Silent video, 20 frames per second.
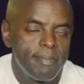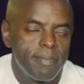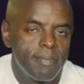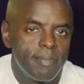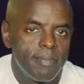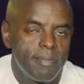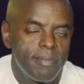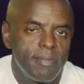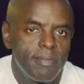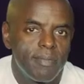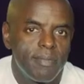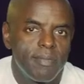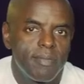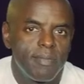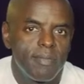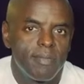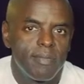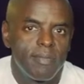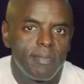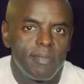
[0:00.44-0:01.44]

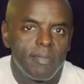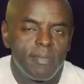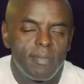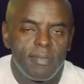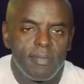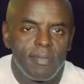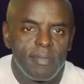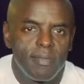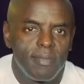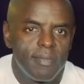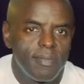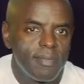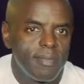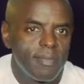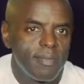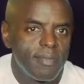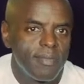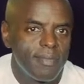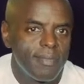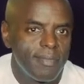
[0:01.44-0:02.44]

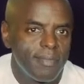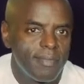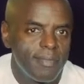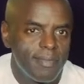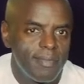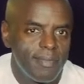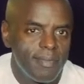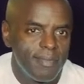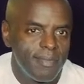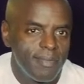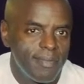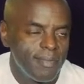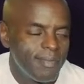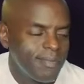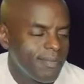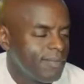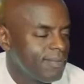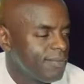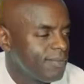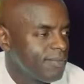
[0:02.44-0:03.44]

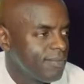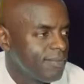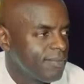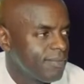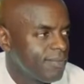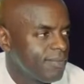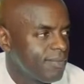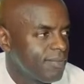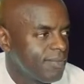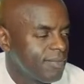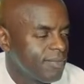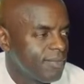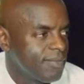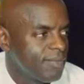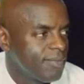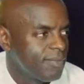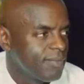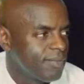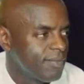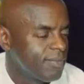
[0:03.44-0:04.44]

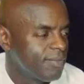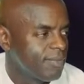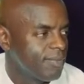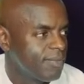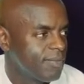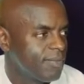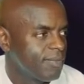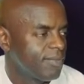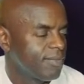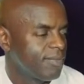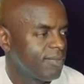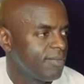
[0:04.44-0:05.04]
The person shown says nothing.